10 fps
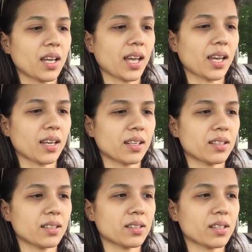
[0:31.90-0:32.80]

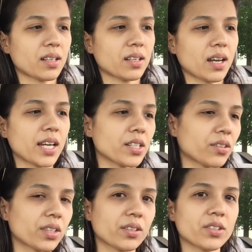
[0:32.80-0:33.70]
And I
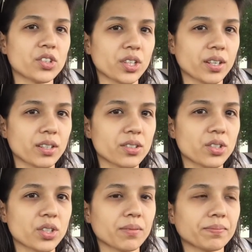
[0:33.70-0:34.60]
don't go to church.